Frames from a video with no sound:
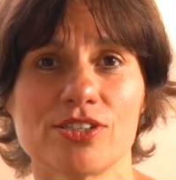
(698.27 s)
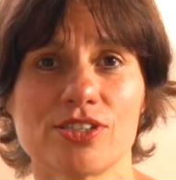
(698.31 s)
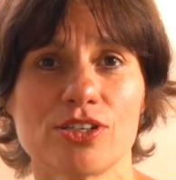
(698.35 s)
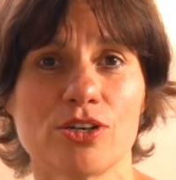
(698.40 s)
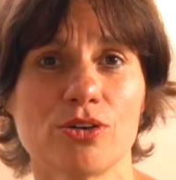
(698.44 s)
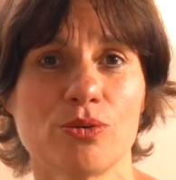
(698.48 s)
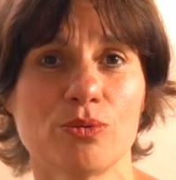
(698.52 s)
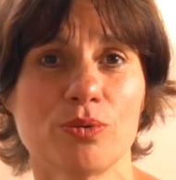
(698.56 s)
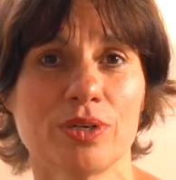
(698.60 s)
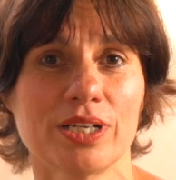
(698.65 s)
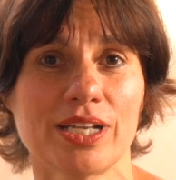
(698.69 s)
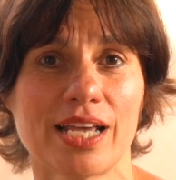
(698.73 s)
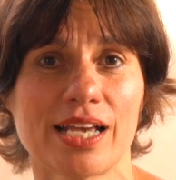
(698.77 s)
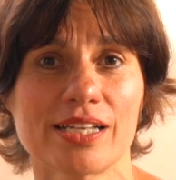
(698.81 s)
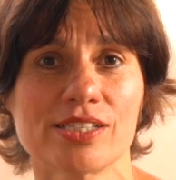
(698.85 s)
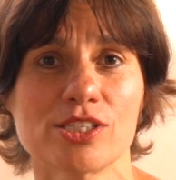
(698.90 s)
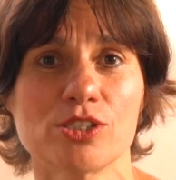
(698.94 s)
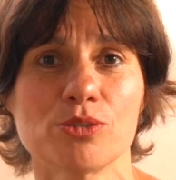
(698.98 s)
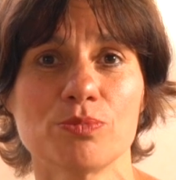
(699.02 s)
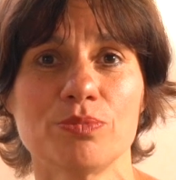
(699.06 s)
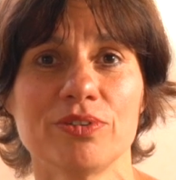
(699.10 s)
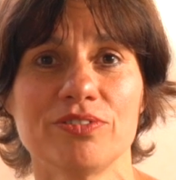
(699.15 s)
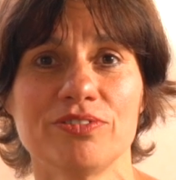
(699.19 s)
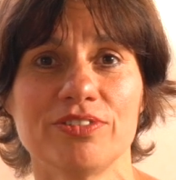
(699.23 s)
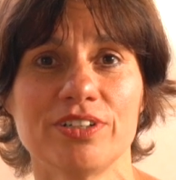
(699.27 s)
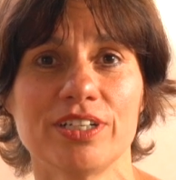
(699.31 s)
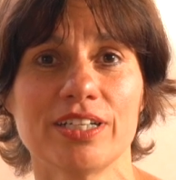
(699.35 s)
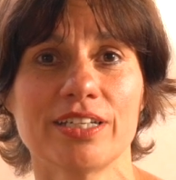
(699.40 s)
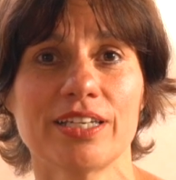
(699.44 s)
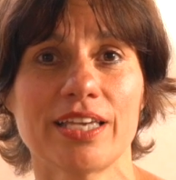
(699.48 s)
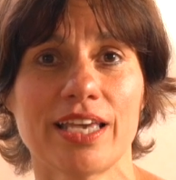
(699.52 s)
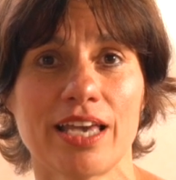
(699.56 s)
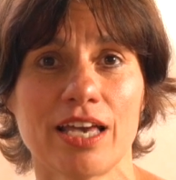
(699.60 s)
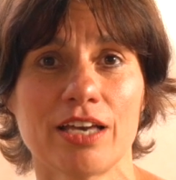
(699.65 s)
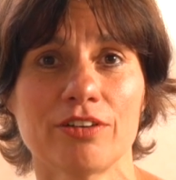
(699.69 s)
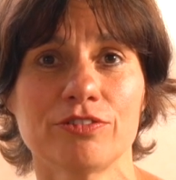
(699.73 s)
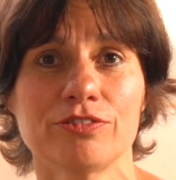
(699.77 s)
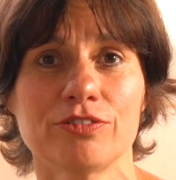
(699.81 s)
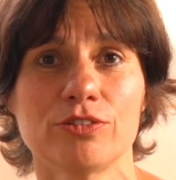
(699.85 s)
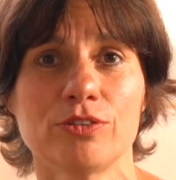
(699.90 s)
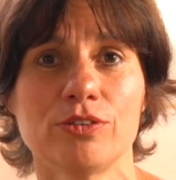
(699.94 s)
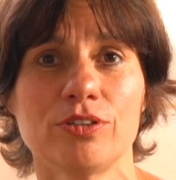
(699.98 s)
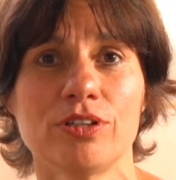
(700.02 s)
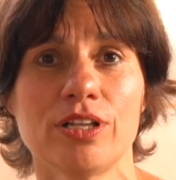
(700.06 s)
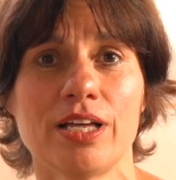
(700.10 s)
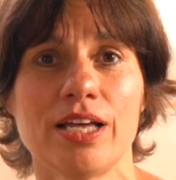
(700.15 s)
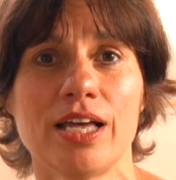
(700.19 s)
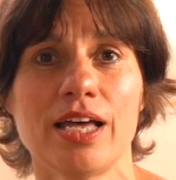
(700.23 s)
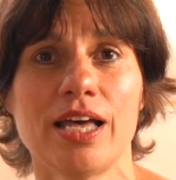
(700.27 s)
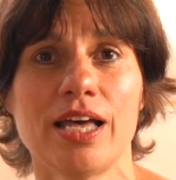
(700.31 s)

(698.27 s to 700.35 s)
So one has to be very careful